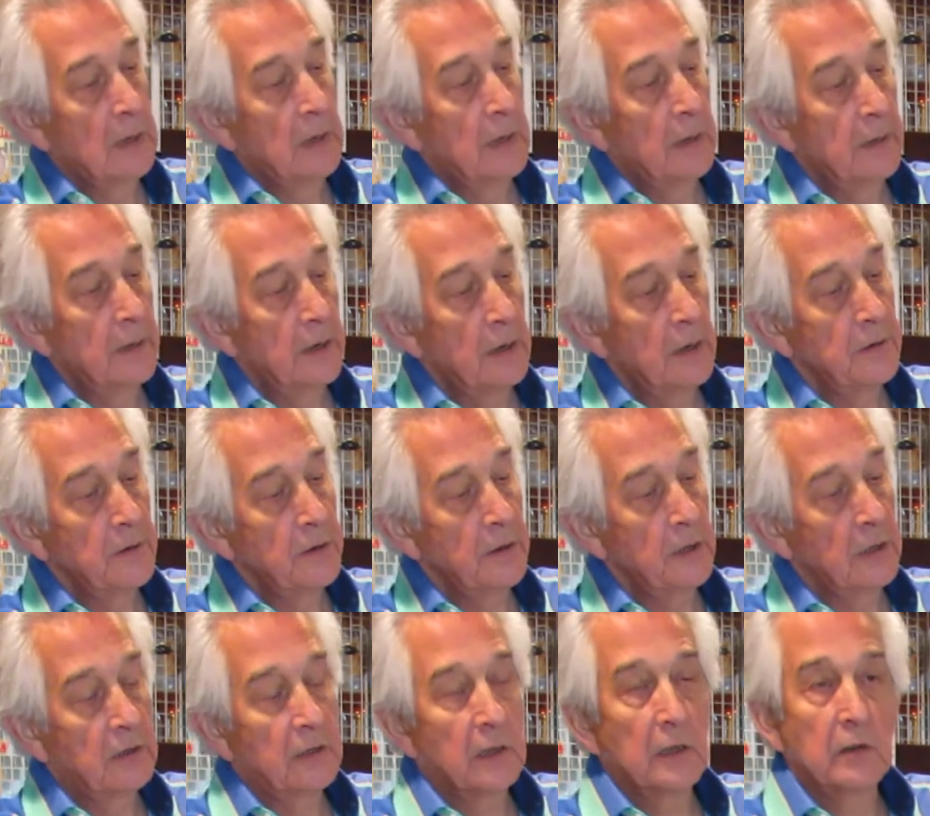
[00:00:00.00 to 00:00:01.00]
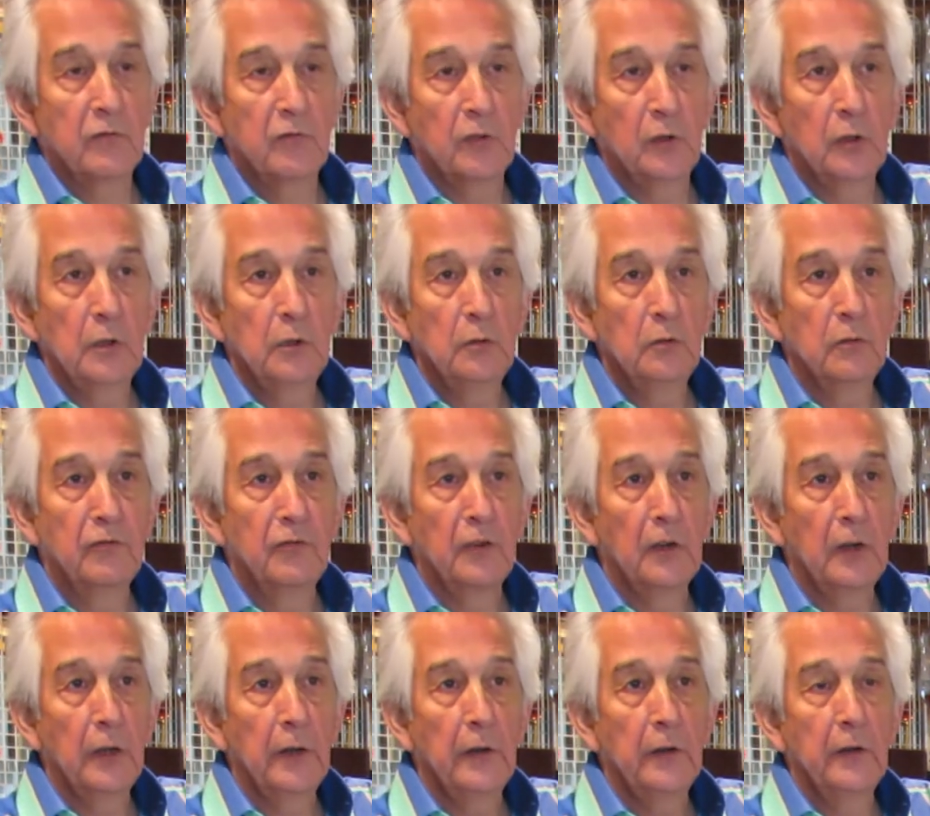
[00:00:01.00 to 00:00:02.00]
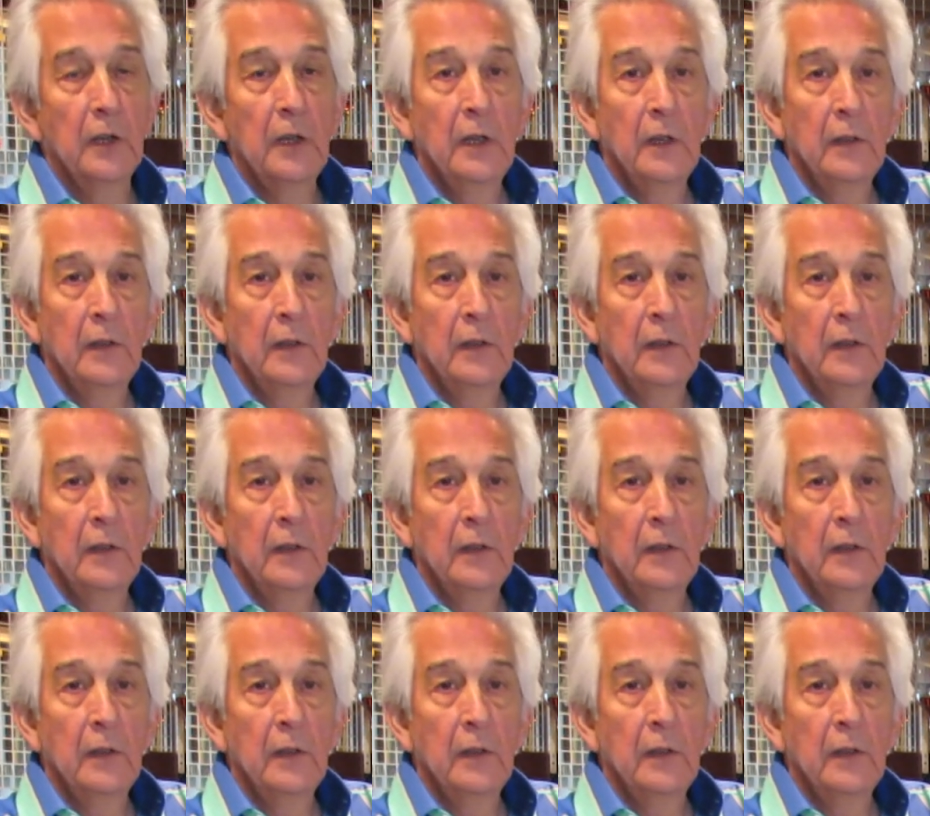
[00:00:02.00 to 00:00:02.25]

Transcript: and then underneath that foil you'll find